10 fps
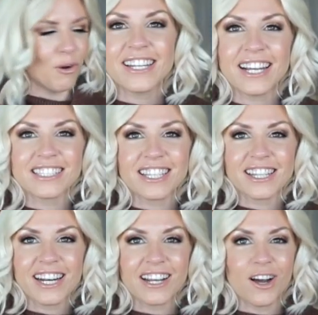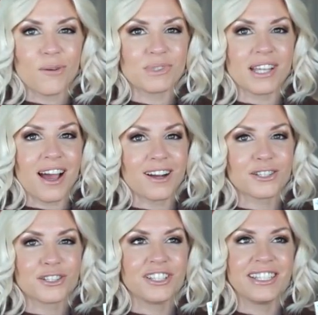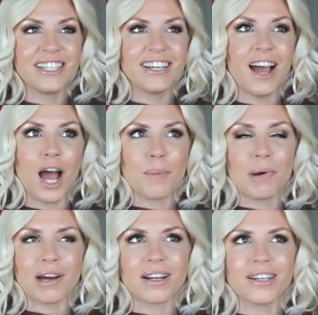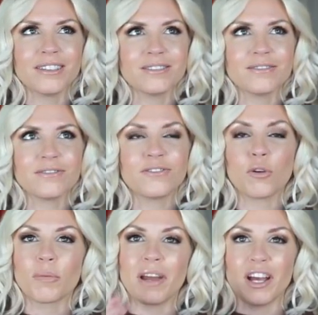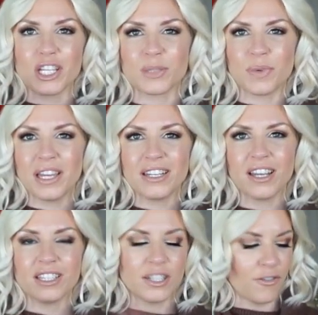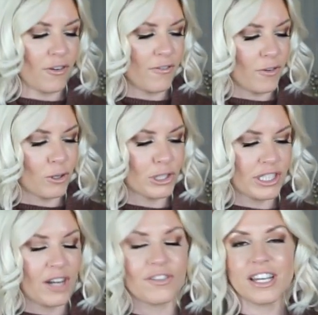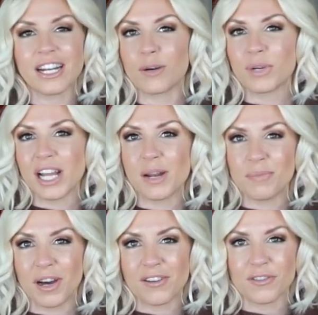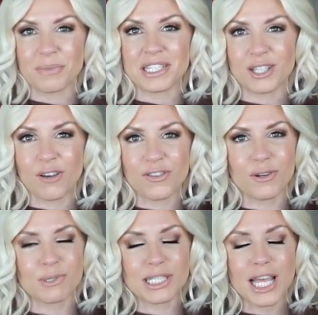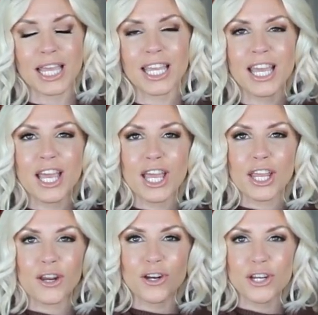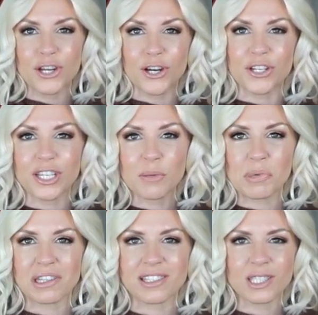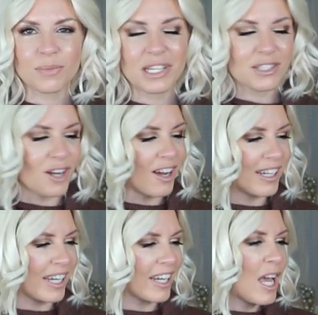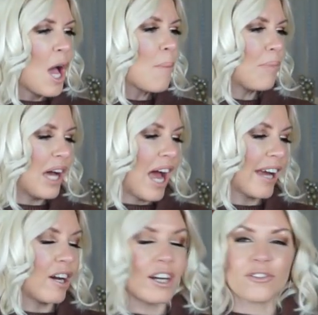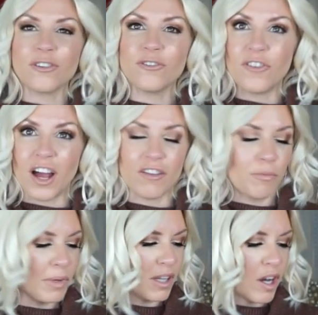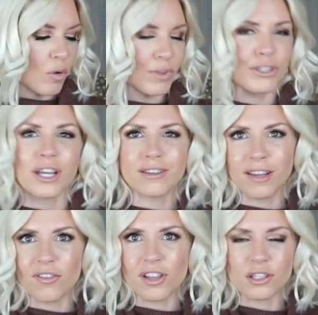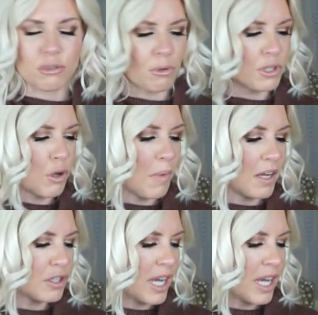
The next thing that I got was actually, I bought it for my husband, a different version of it, and I went ahead and bought it for myself, and I was like, here you go, you can put this in my stocking. But I got it from Five Below, which I love that store so much.